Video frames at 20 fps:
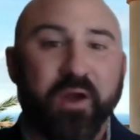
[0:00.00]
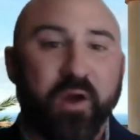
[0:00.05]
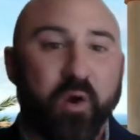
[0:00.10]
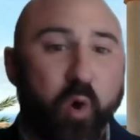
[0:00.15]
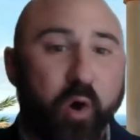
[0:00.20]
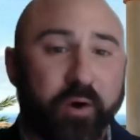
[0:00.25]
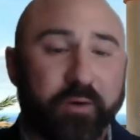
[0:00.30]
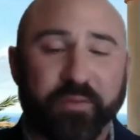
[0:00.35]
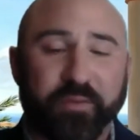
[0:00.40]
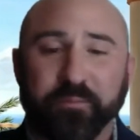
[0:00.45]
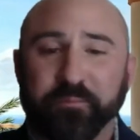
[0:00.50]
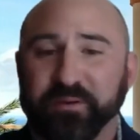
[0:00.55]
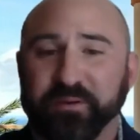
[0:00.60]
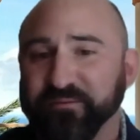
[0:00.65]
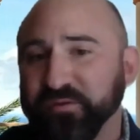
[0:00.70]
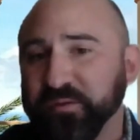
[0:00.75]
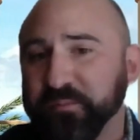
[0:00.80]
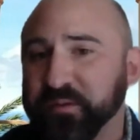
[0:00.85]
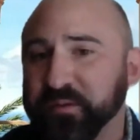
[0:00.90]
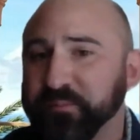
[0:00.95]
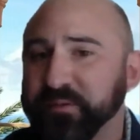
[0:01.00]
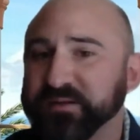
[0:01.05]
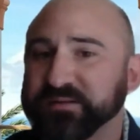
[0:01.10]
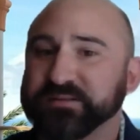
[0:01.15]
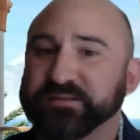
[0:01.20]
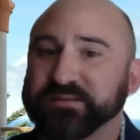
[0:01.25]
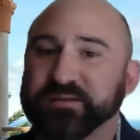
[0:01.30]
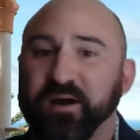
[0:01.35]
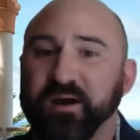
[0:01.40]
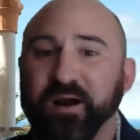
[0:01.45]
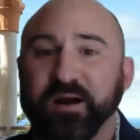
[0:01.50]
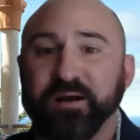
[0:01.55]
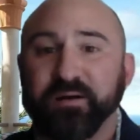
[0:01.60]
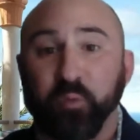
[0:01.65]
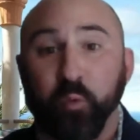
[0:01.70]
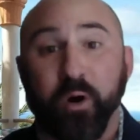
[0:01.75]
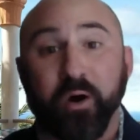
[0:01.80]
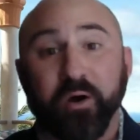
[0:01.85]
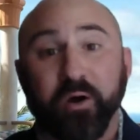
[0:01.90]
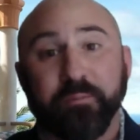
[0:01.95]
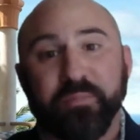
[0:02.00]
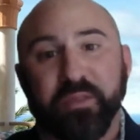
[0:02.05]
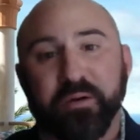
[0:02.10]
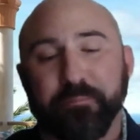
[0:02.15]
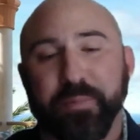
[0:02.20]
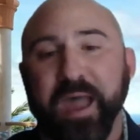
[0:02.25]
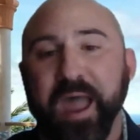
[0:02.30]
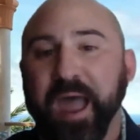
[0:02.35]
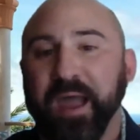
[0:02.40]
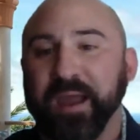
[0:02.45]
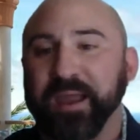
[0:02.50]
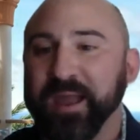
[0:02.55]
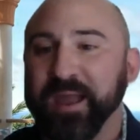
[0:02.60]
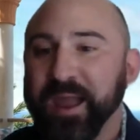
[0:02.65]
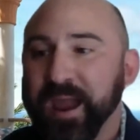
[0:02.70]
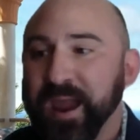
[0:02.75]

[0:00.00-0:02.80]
welcome them, give them the business card, welcome them back,